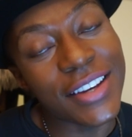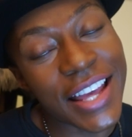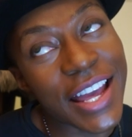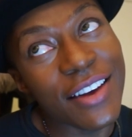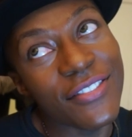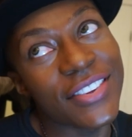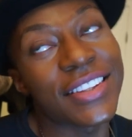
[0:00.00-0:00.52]

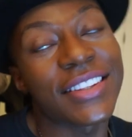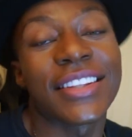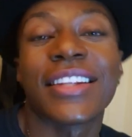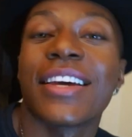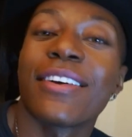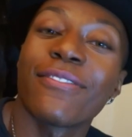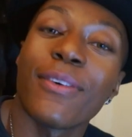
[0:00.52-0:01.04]
gifts
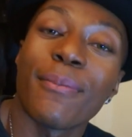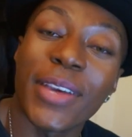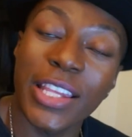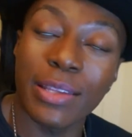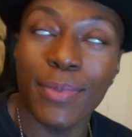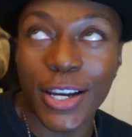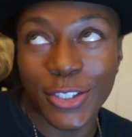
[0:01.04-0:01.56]
I'm a
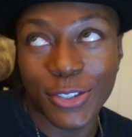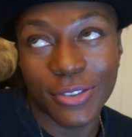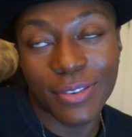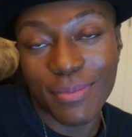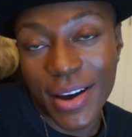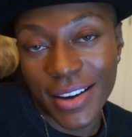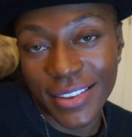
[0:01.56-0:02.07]
special
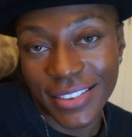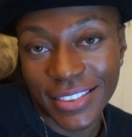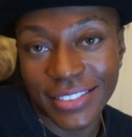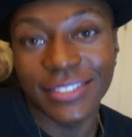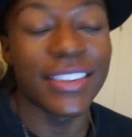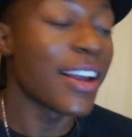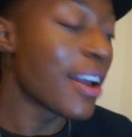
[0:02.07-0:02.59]
person.